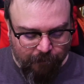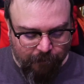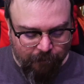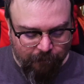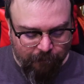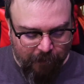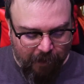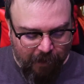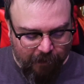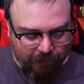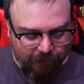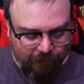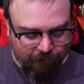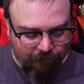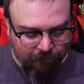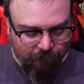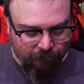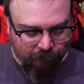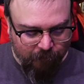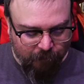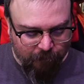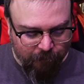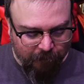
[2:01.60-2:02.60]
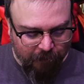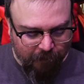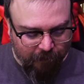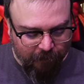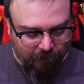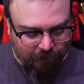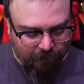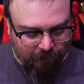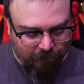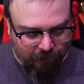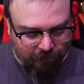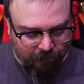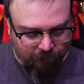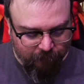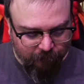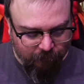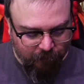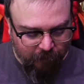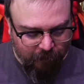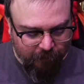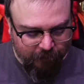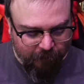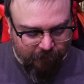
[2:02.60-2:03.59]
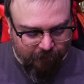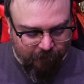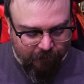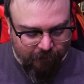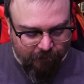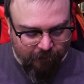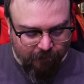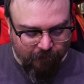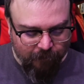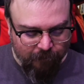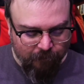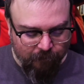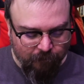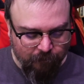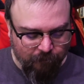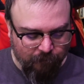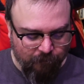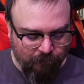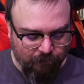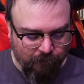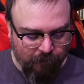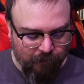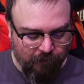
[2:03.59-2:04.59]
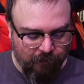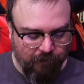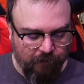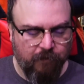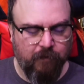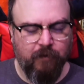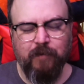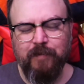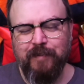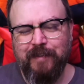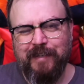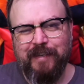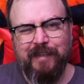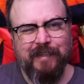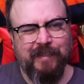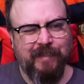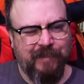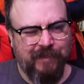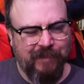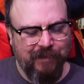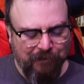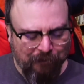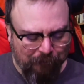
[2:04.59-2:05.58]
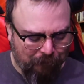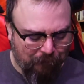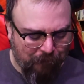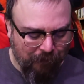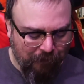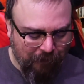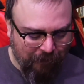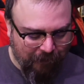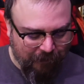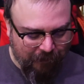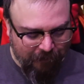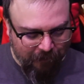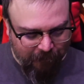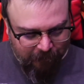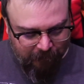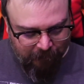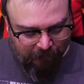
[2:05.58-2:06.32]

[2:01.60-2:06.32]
a mass of crumbling rust. But all this still worked?